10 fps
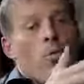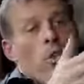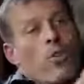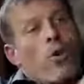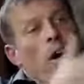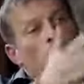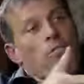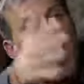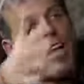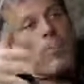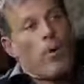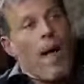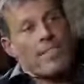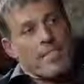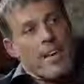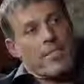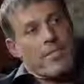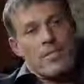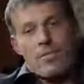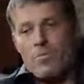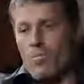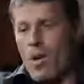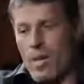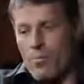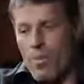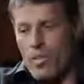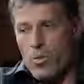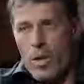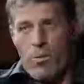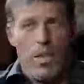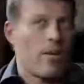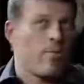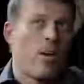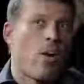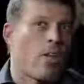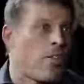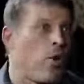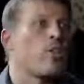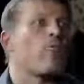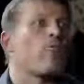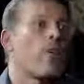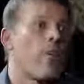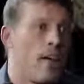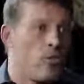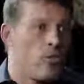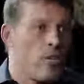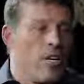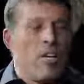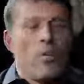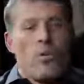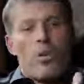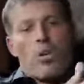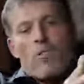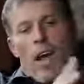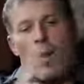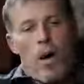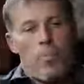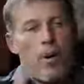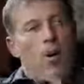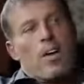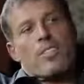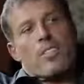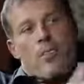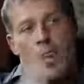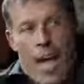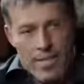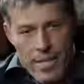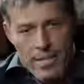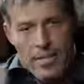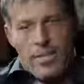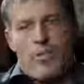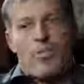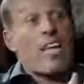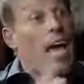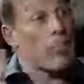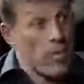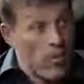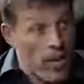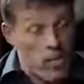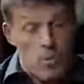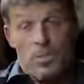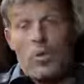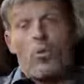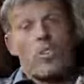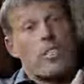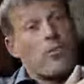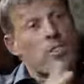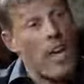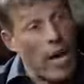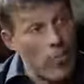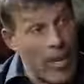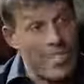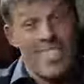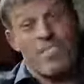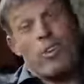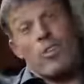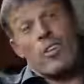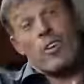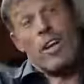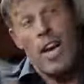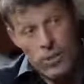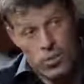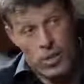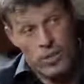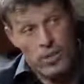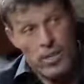you know how to divide up your assets, right? They call it the only free lunch. when you can divide them up across different assets, so different types of investments over different timelines, even over different countries,